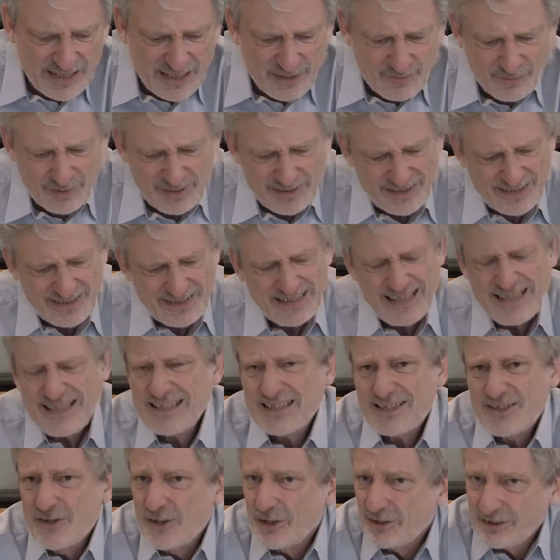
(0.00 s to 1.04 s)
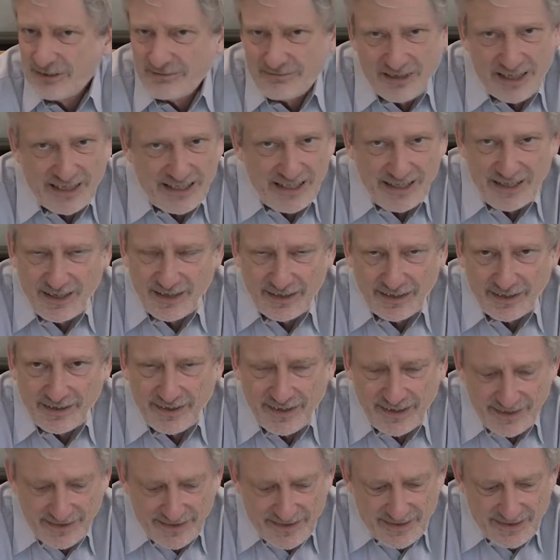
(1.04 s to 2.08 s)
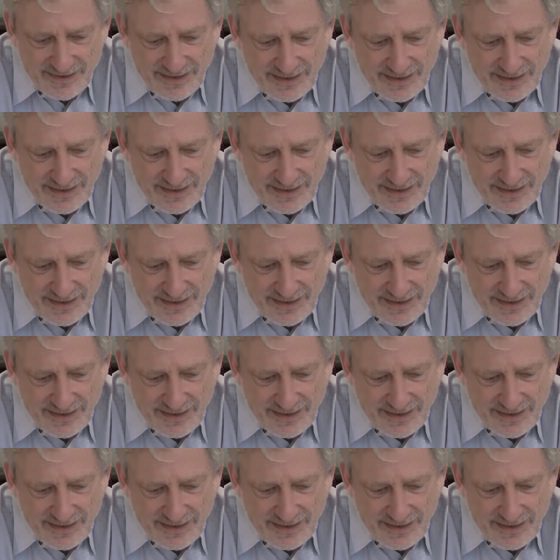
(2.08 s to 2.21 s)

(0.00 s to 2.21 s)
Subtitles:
But it's not really like that.